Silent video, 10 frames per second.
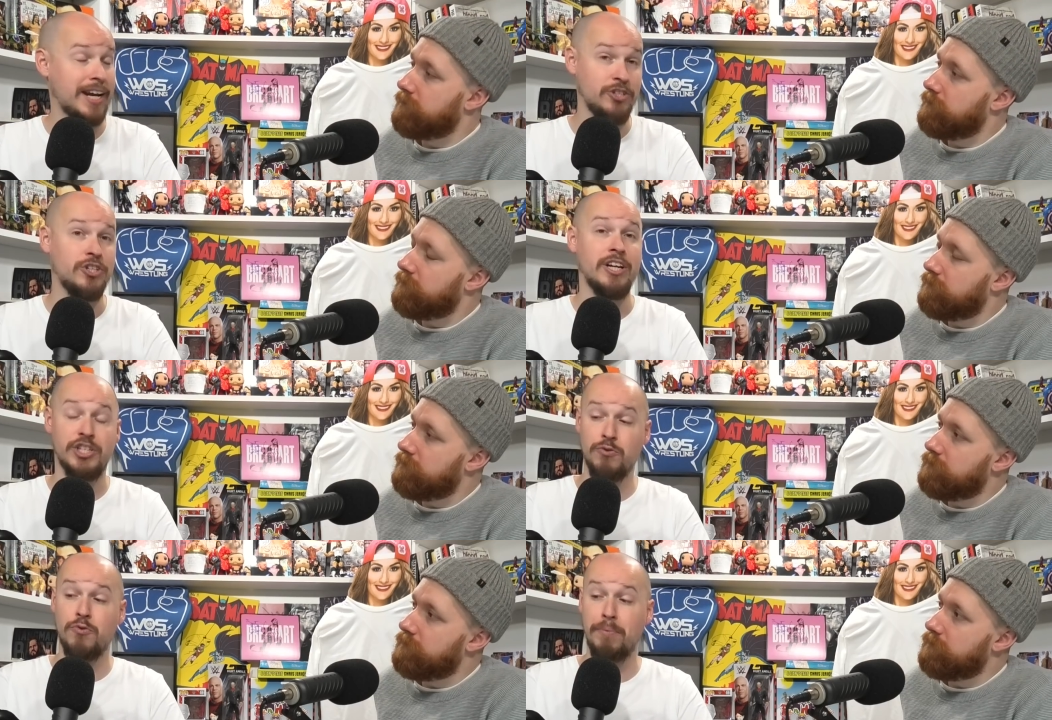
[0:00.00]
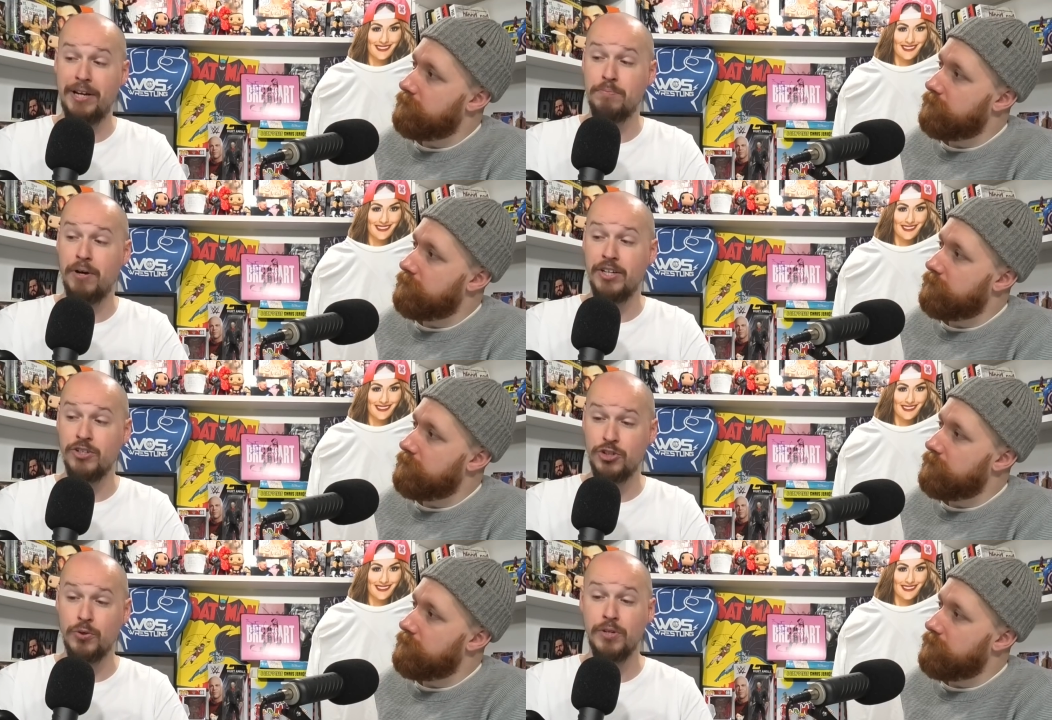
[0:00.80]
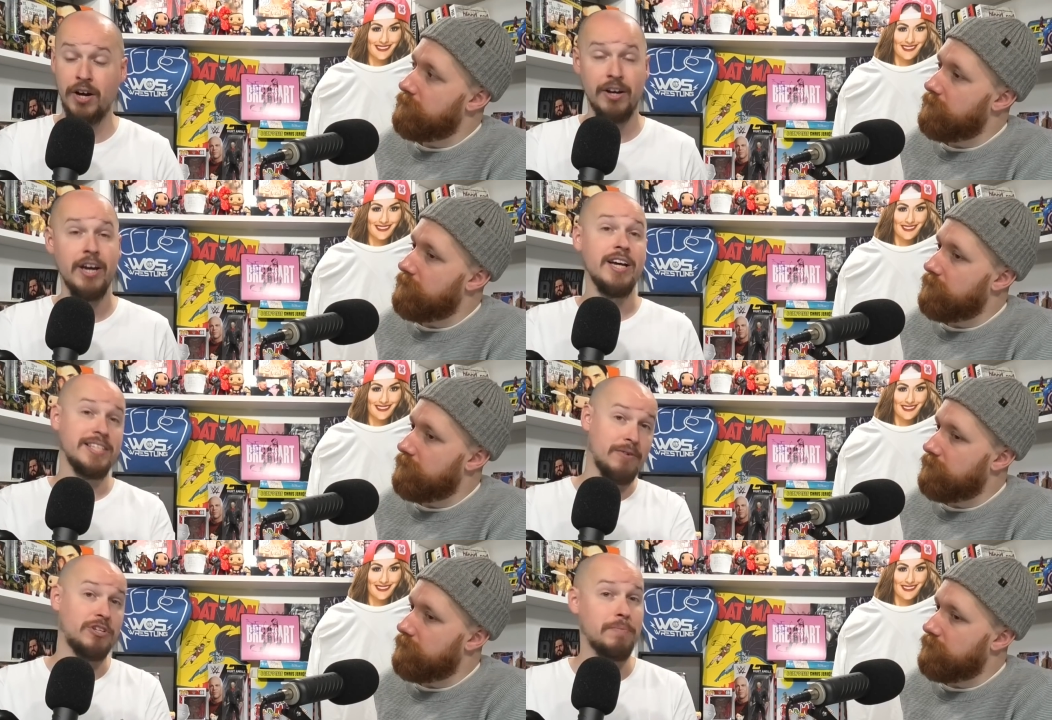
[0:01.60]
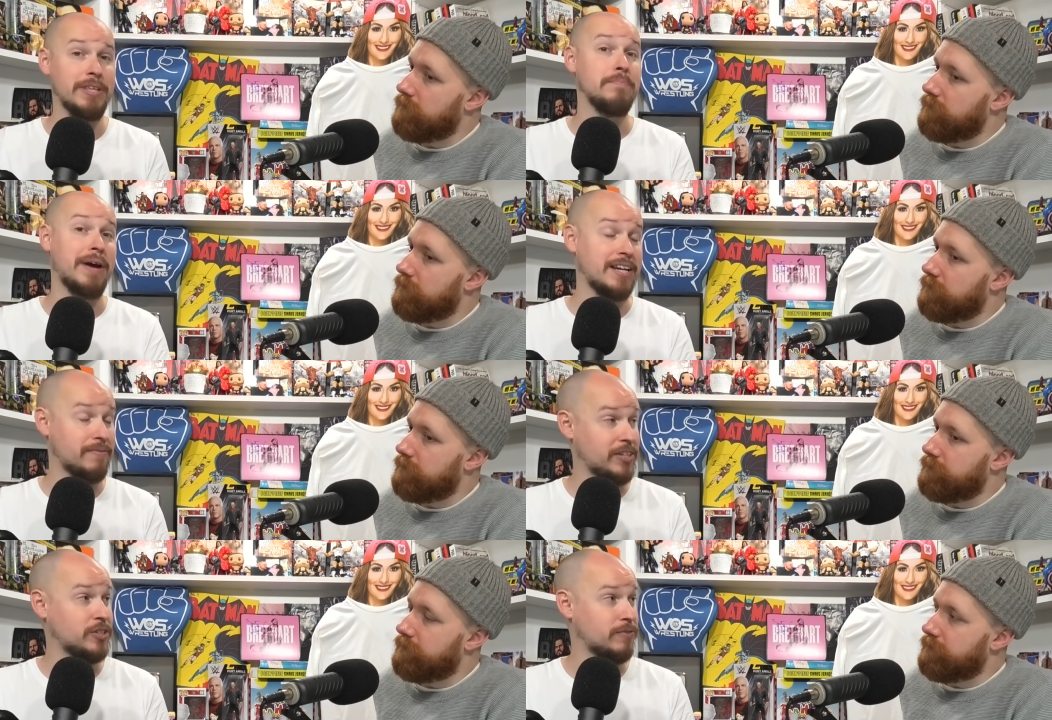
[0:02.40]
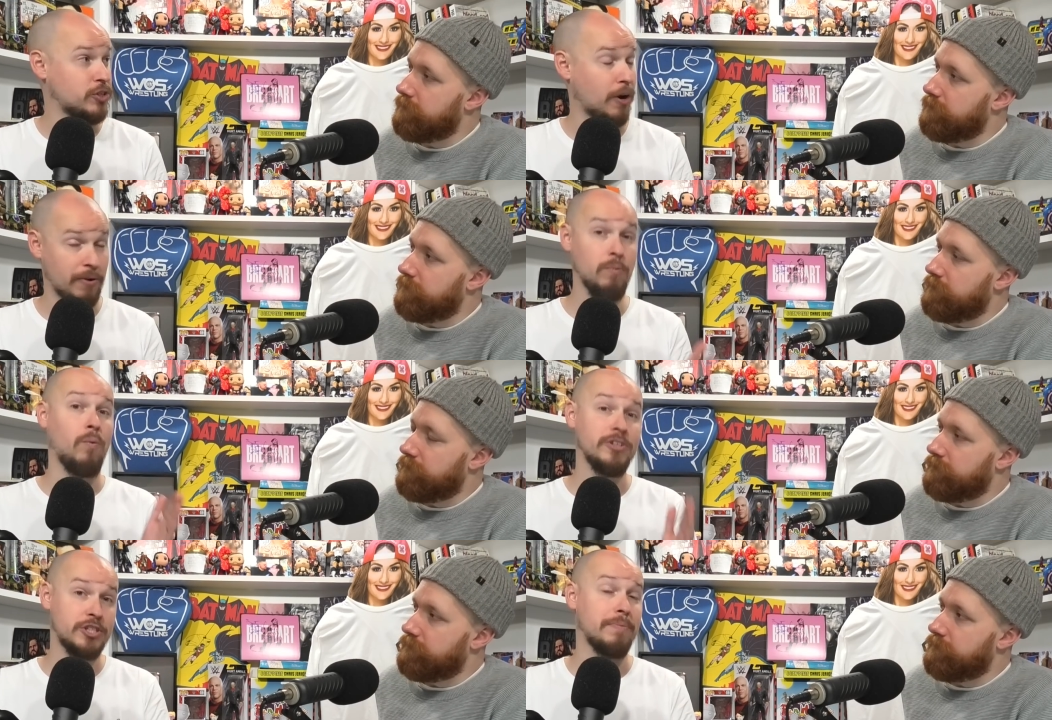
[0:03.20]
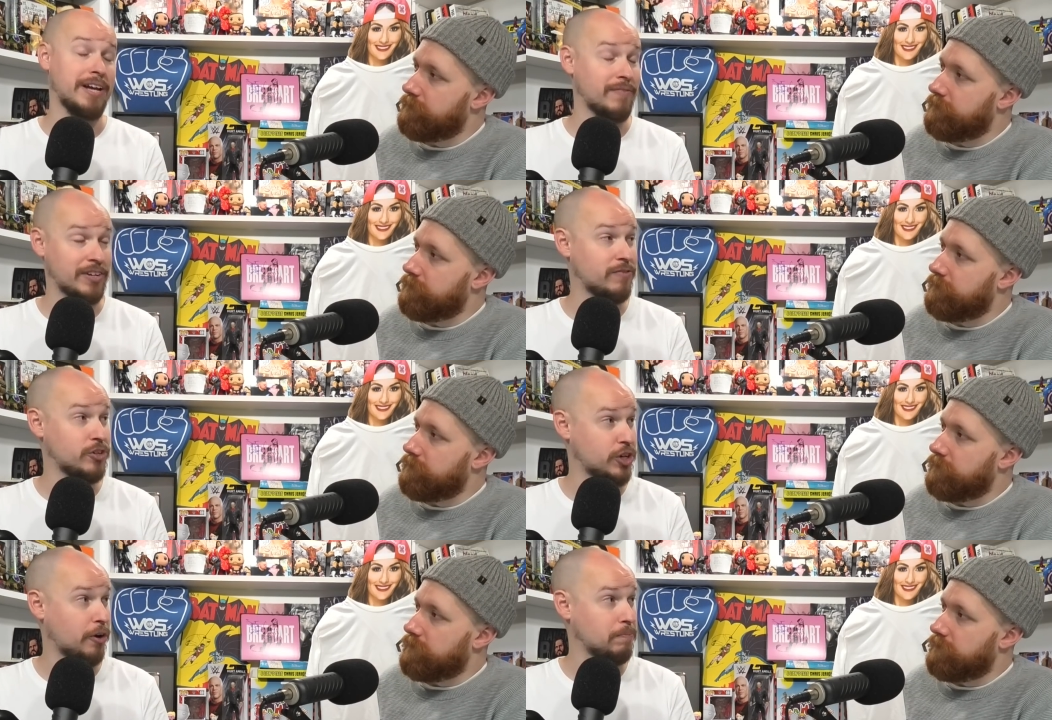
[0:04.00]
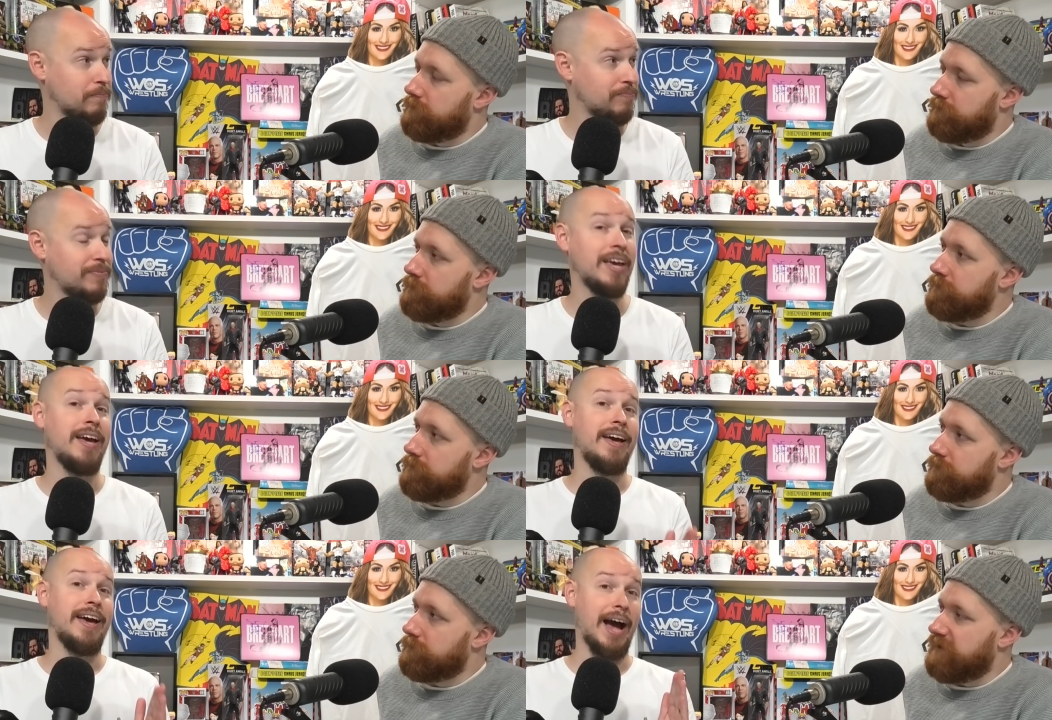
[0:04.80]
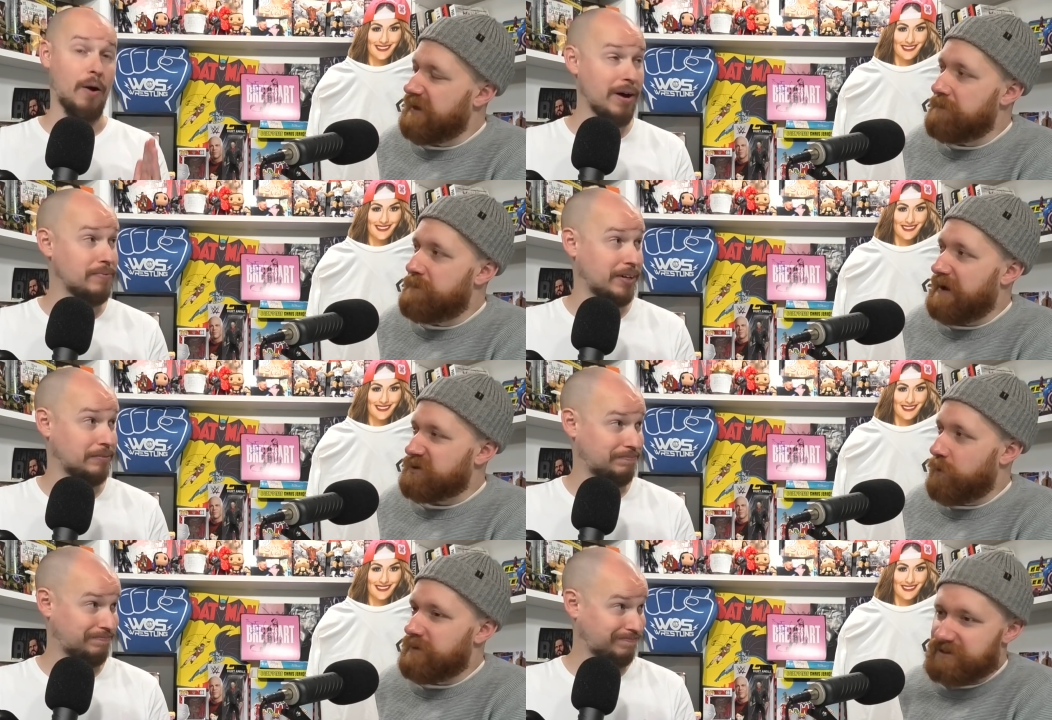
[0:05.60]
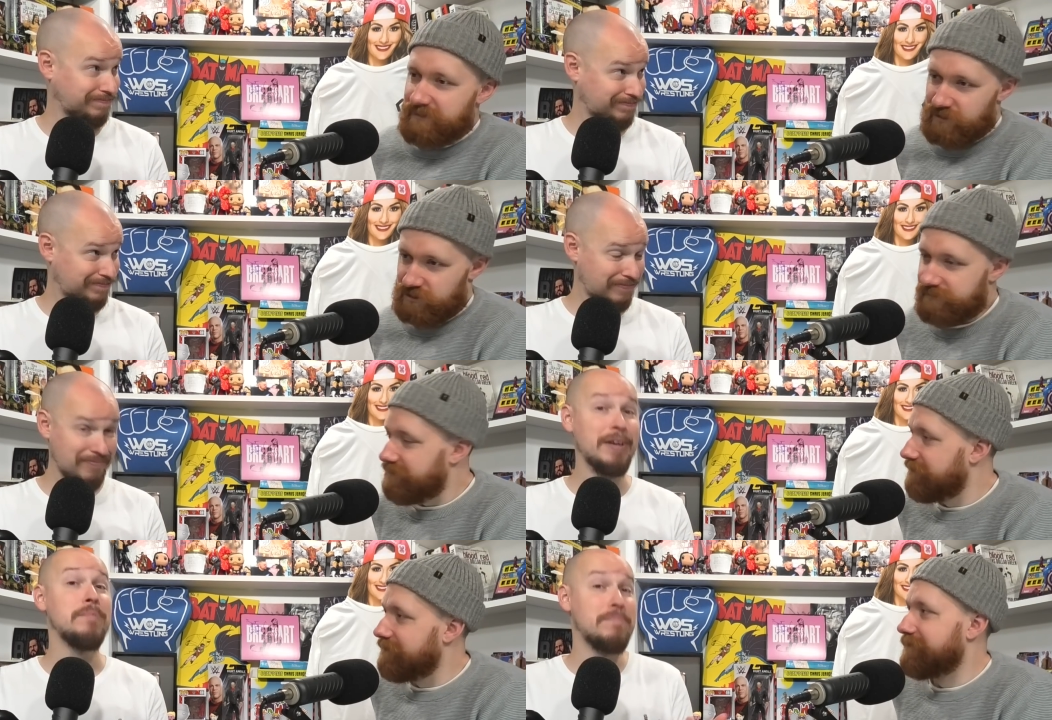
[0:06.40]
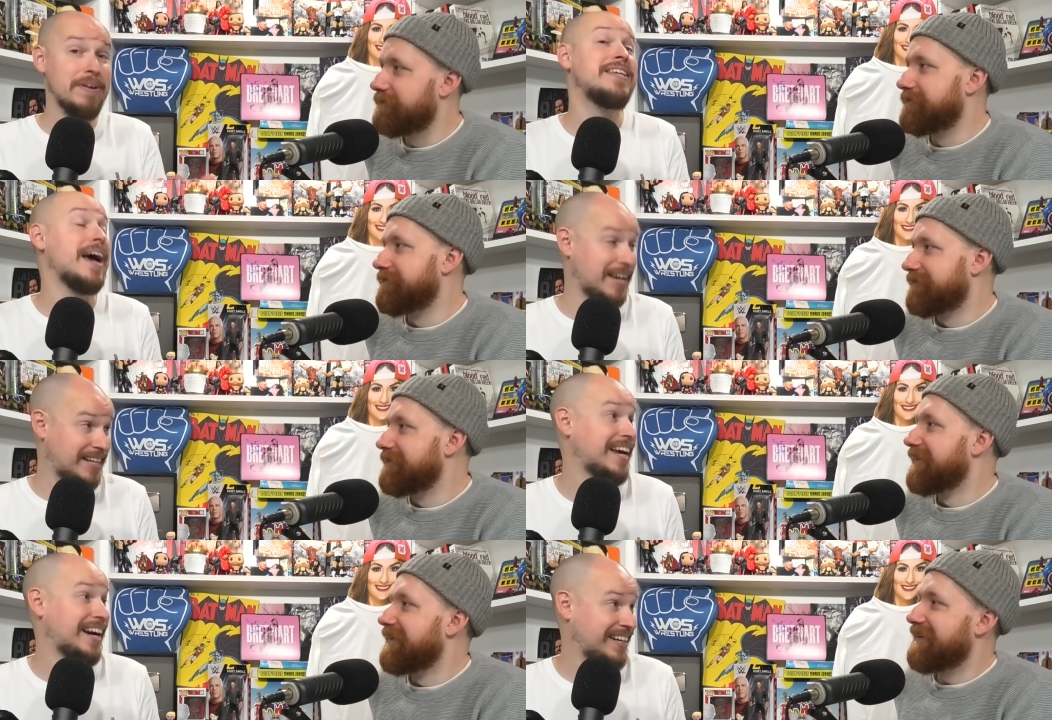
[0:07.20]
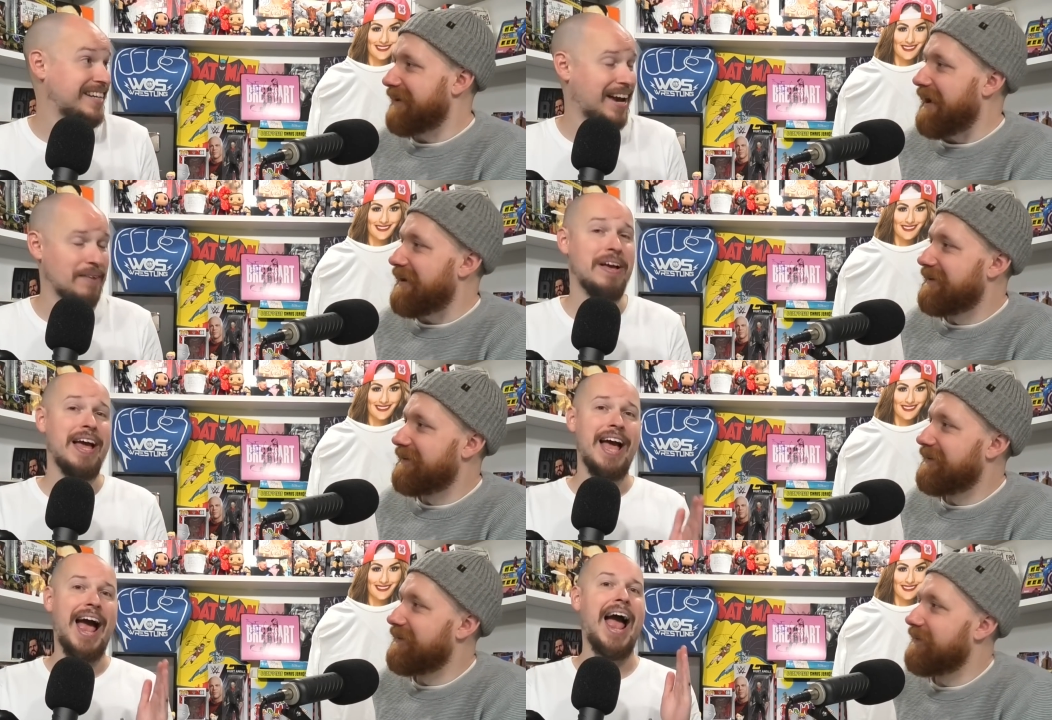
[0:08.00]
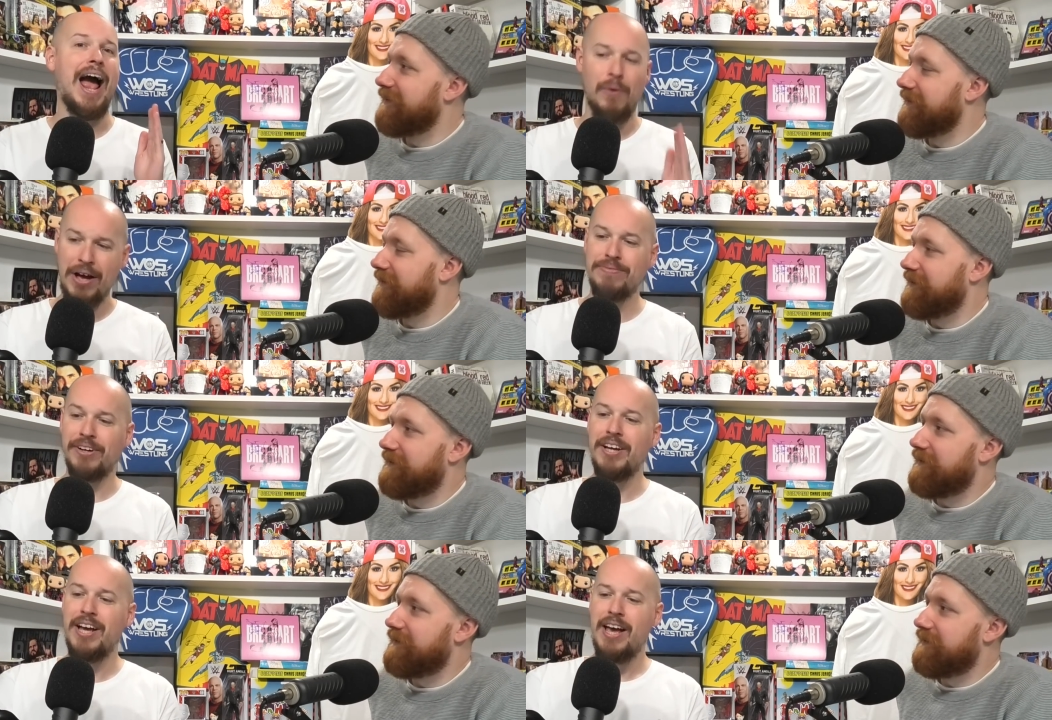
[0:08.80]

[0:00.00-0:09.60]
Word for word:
Speaker 1: injured and she was replaced by Su Yung. So that was going to be the main event of the show, and it was the main event of the show.
Speaker 2: Mm -hmm. However, the Impact Women's Division.
Speaker 1: Exactly, yeah. yeah. However,